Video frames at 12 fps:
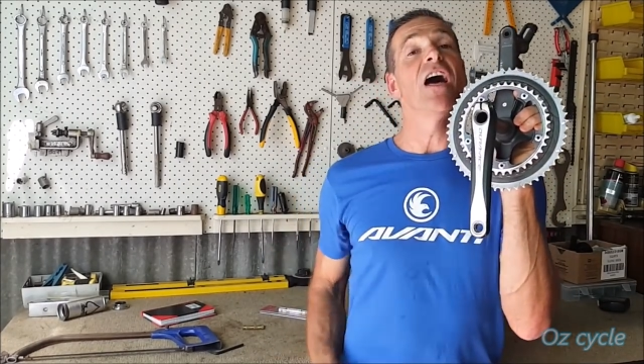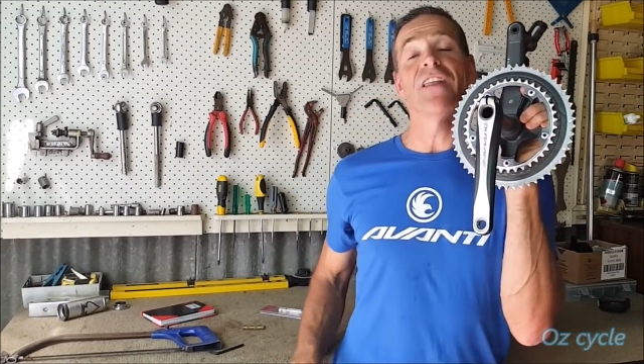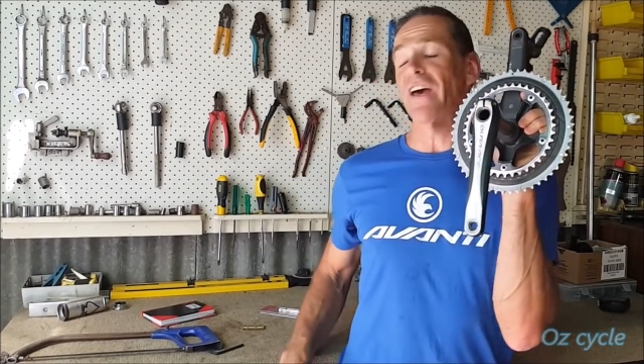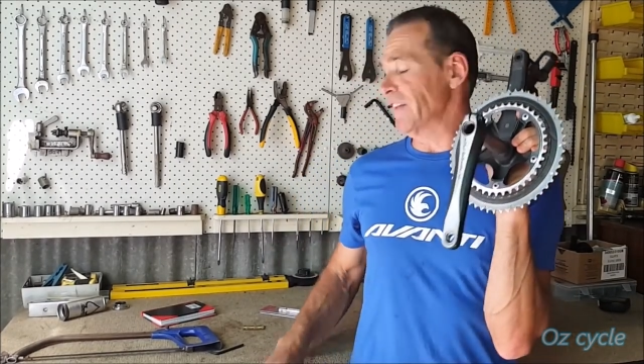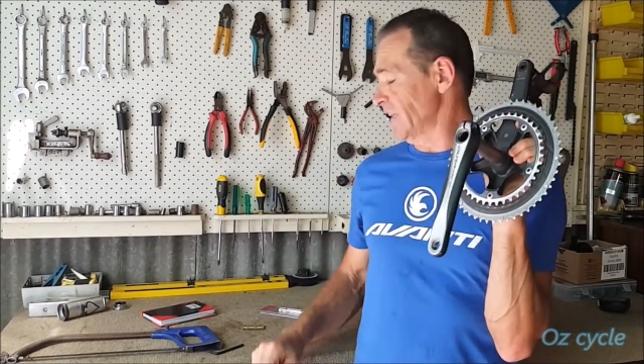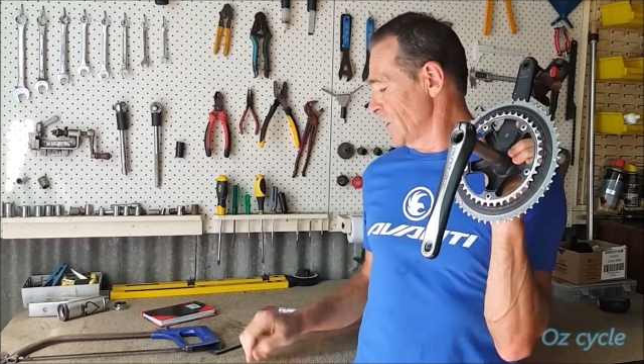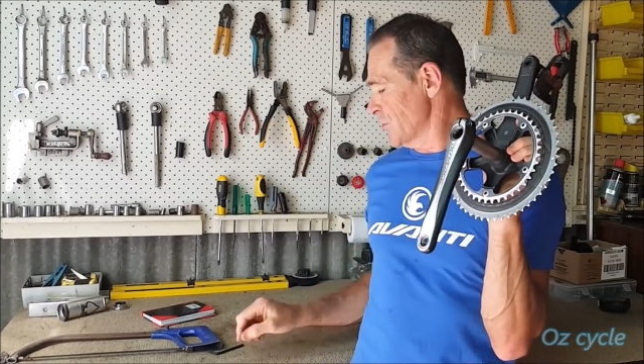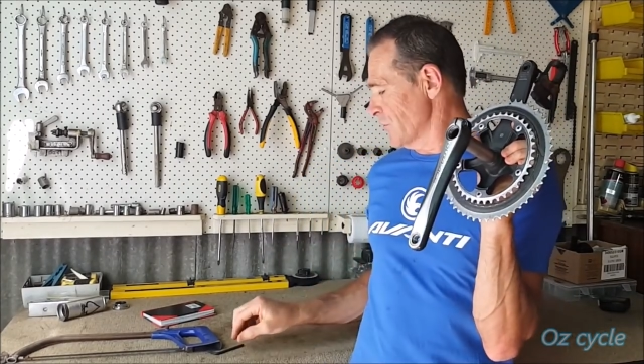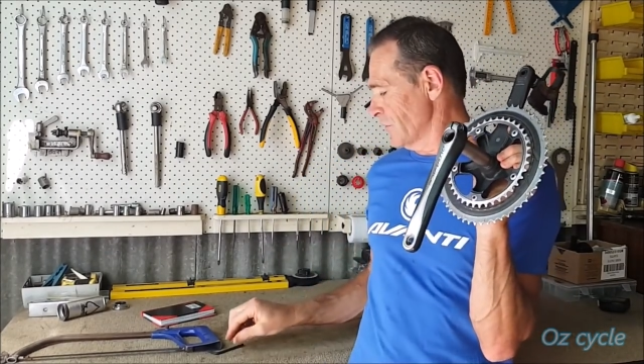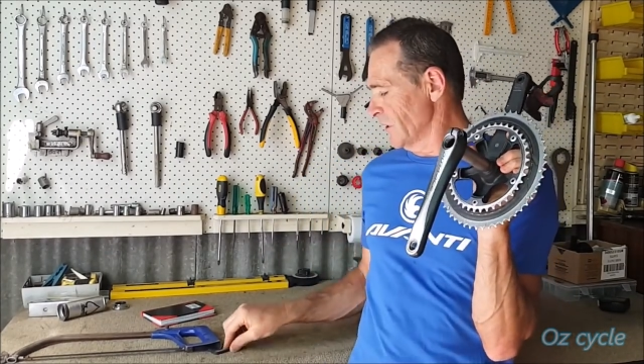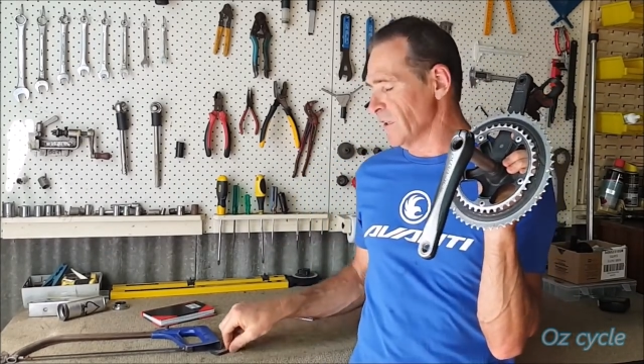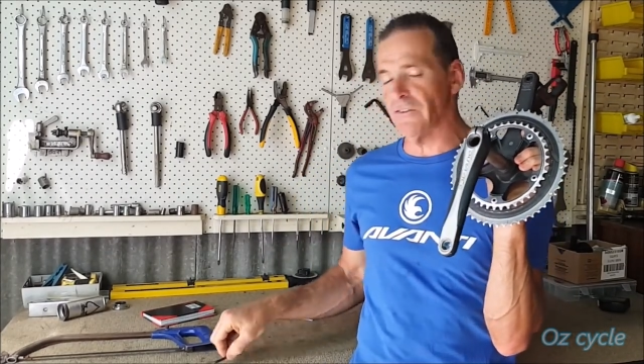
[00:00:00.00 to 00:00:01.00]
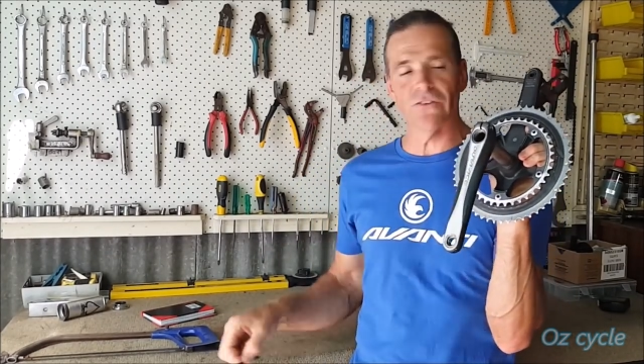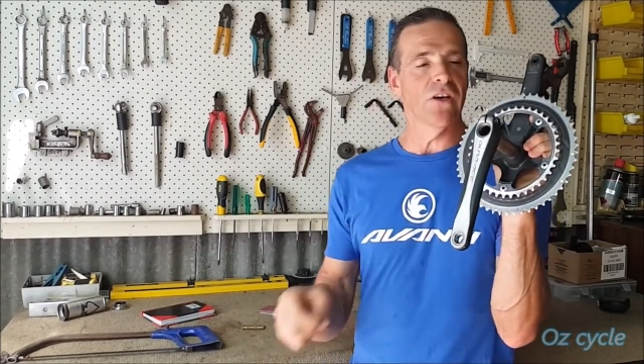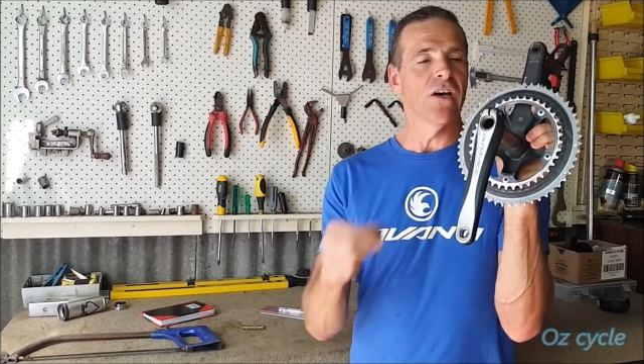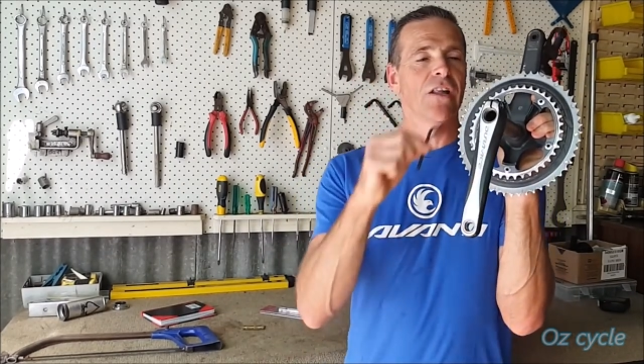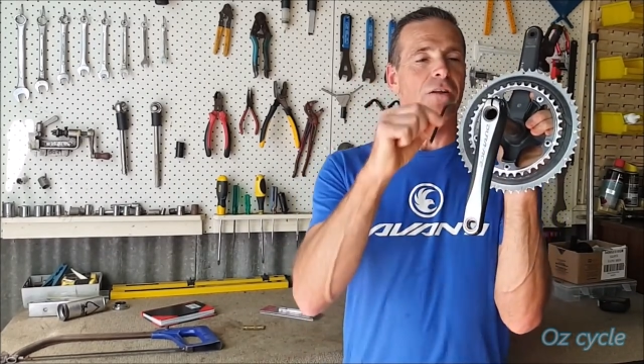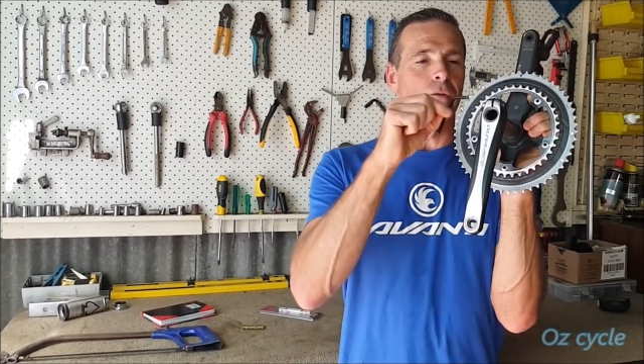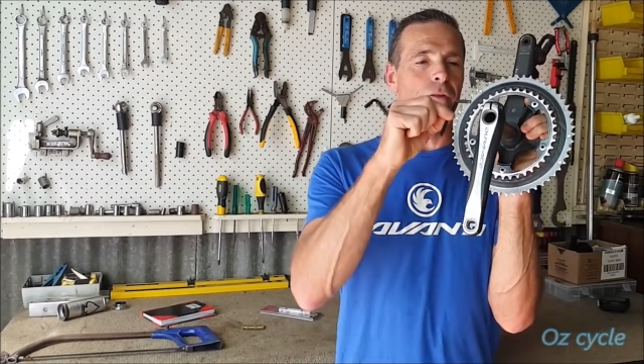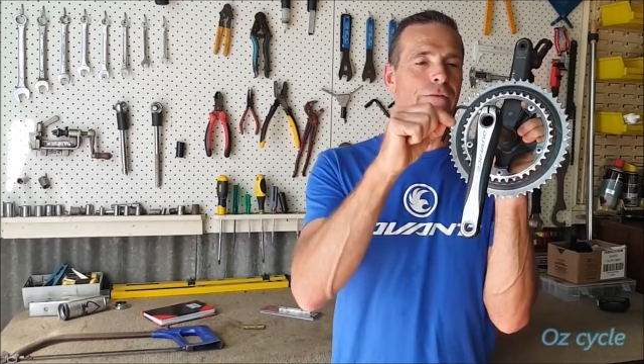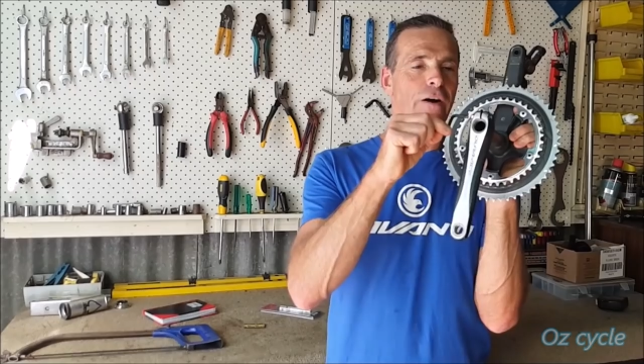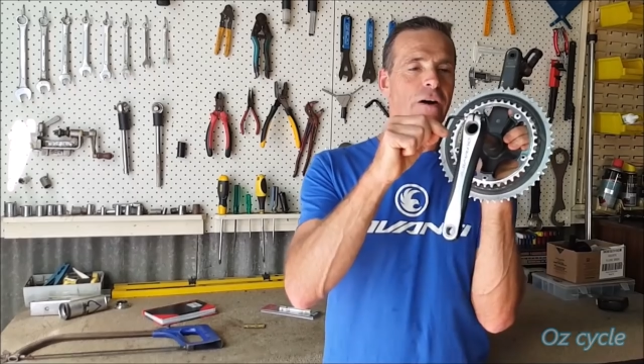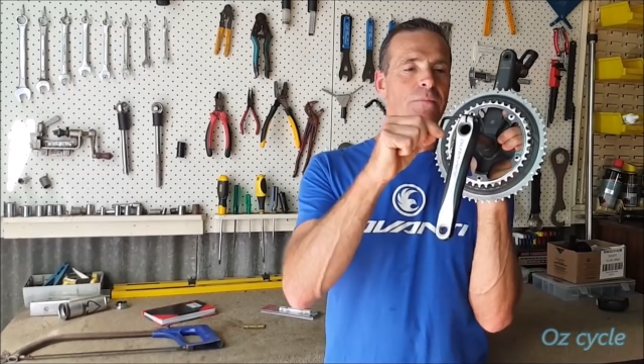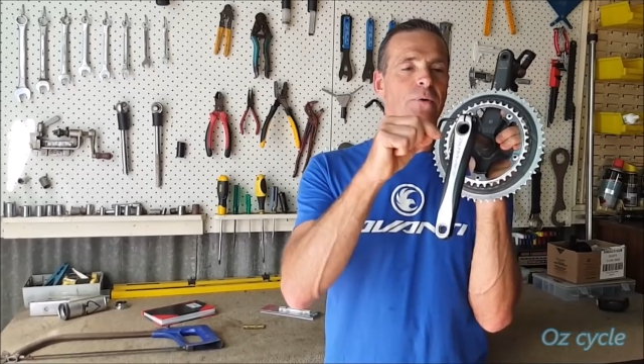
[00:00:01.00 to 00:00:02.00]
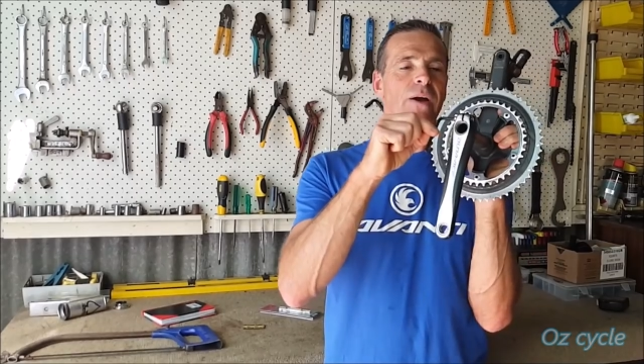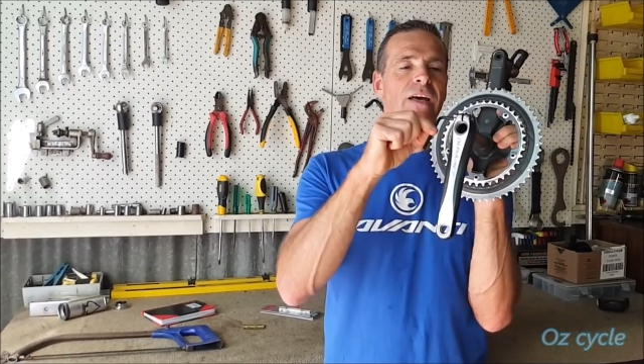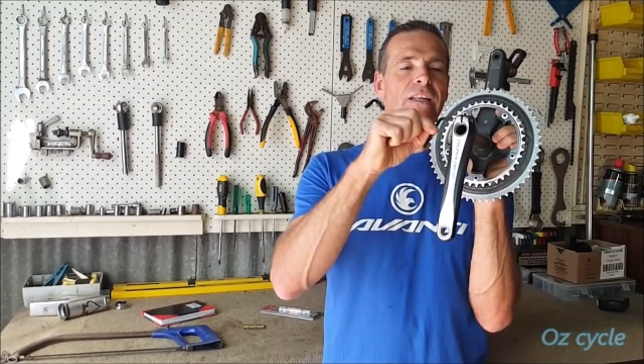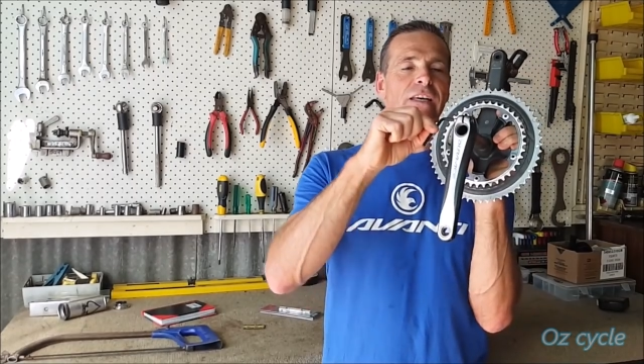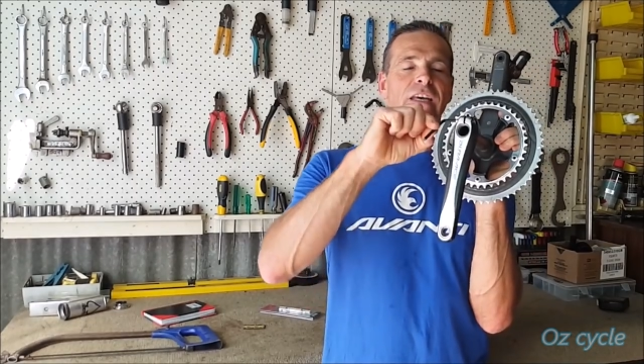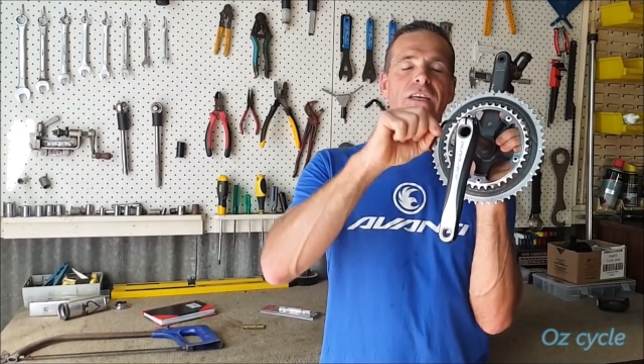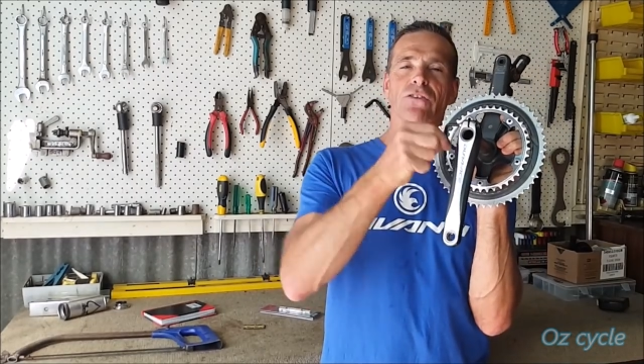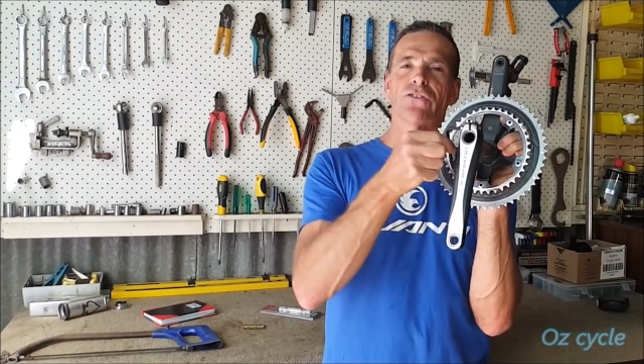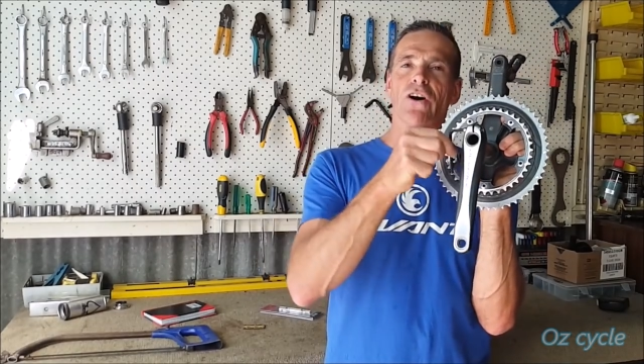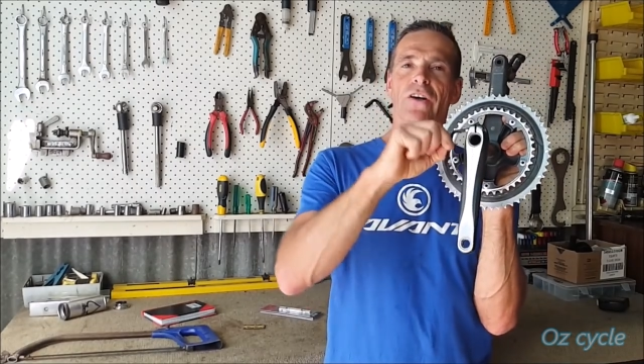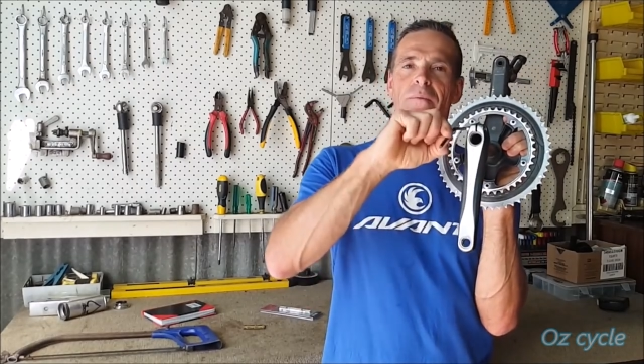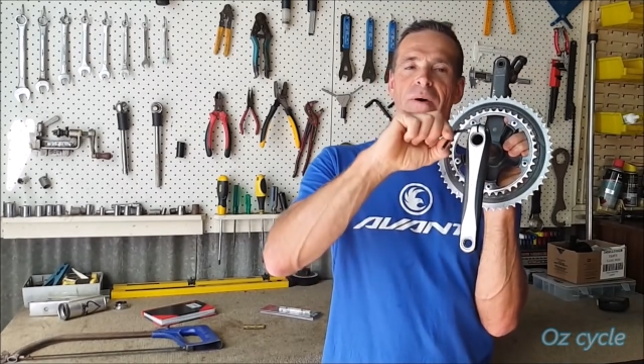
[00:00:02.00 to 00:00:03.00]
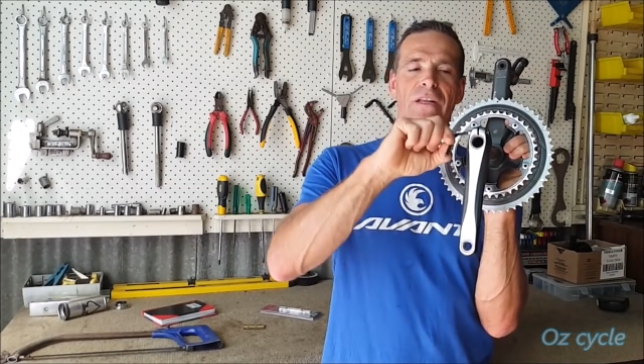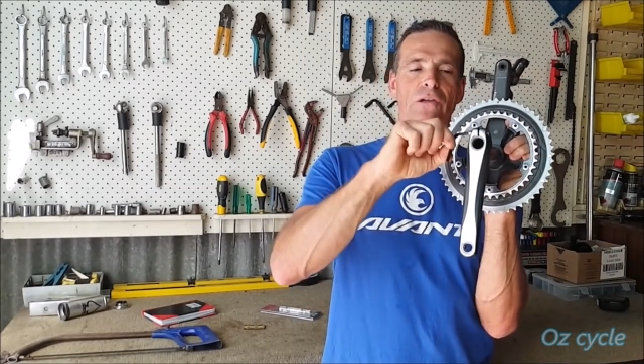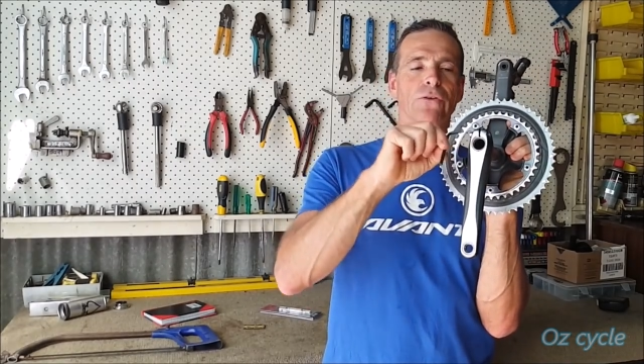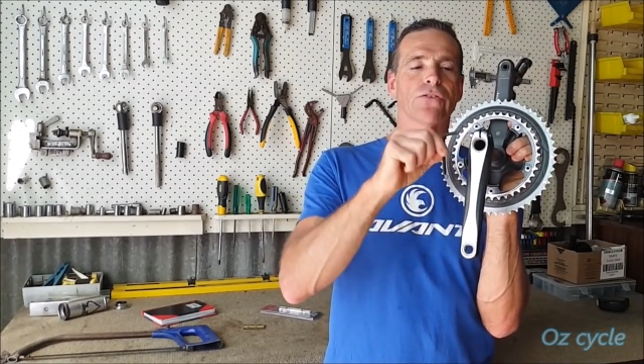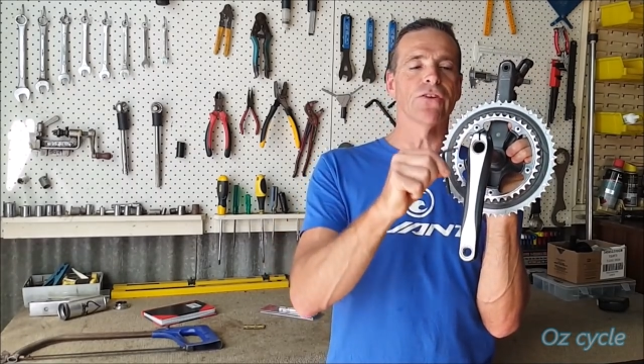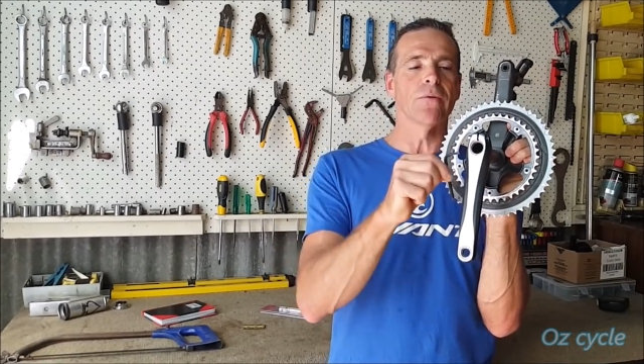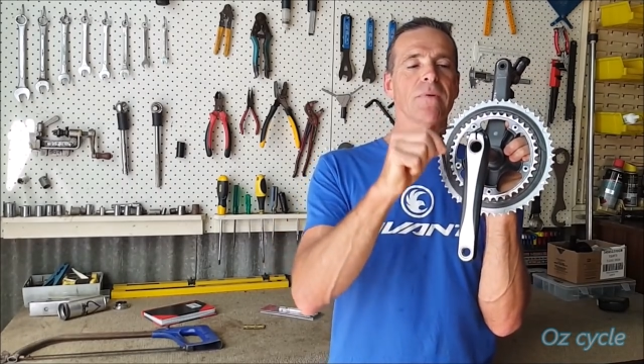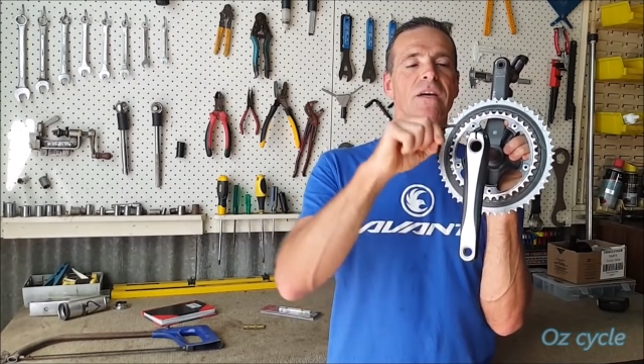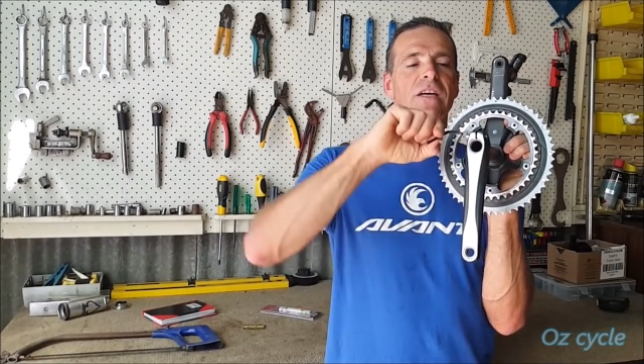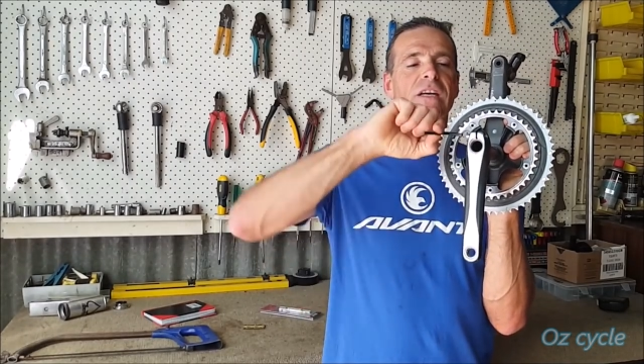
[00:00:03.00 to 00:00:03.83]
Now the issue is, with a 5mm Allen key, you tighten them, unloosen them,